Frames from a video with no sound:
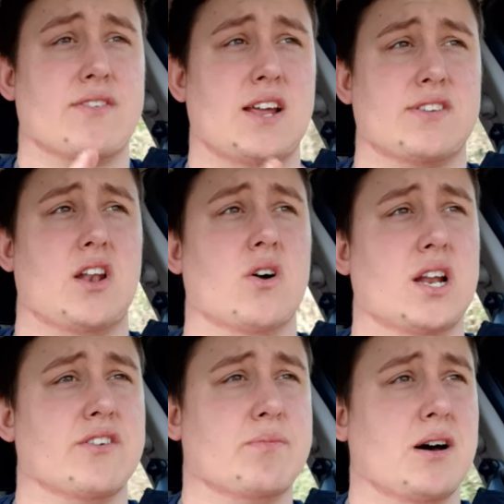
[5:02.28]
haven't left it long
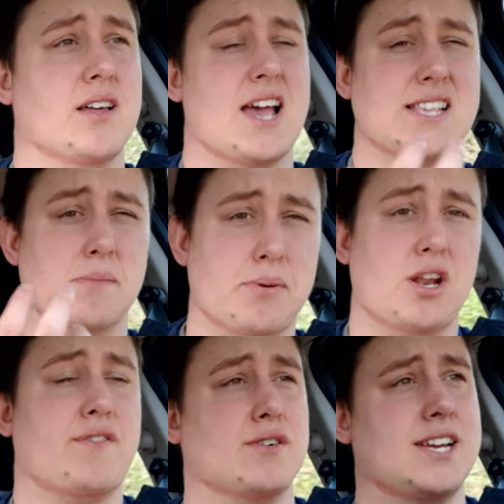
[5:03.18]
enough, but it's a
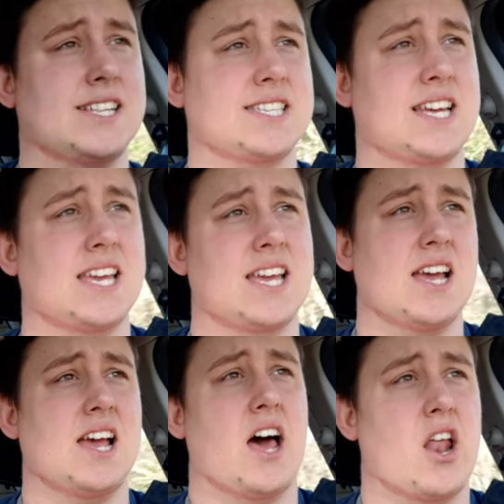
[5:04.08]
beautiful day today,
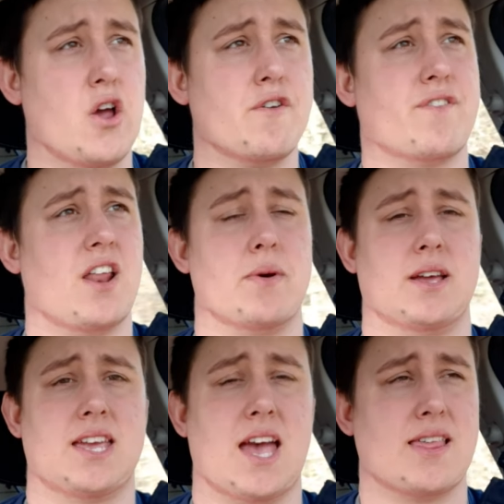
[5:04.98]
and hopefully we
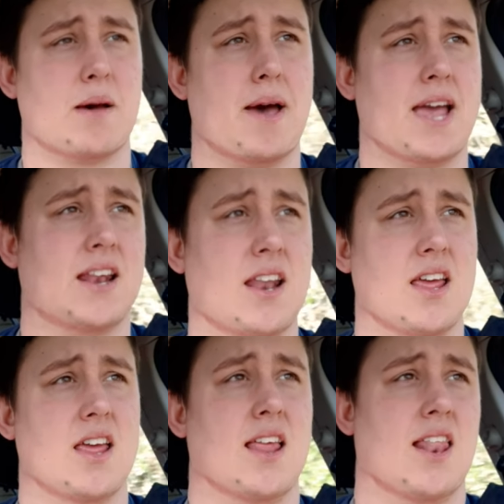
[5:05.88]
can get that paint
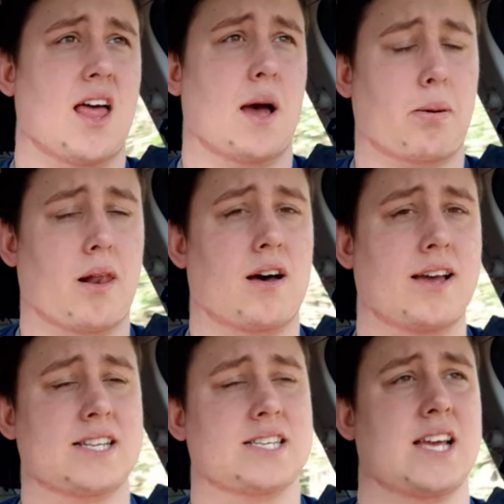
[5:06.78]

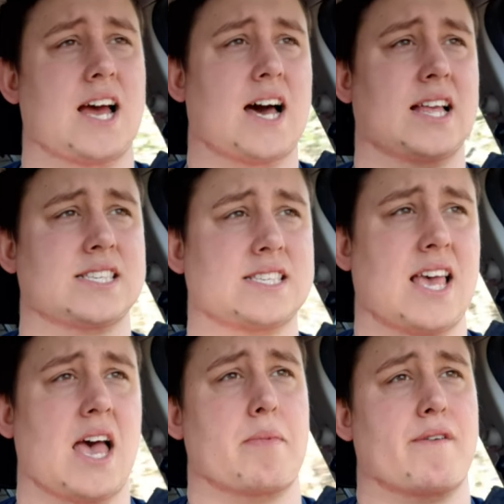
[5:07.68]
applied and
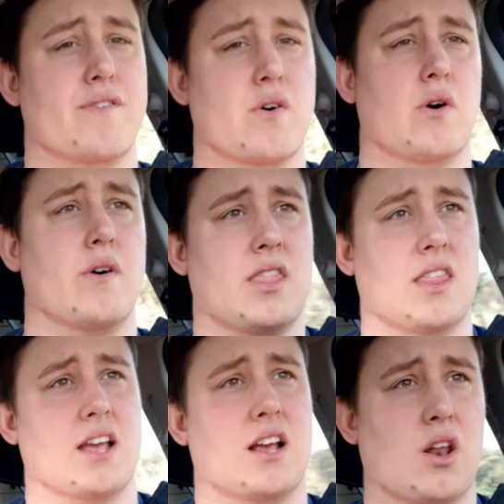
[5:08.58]
set before
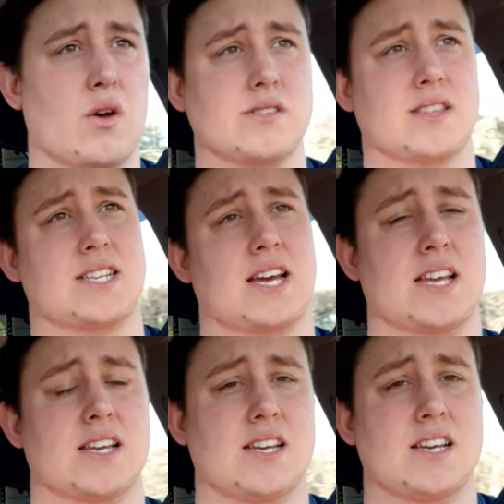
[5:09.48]
the close of the day.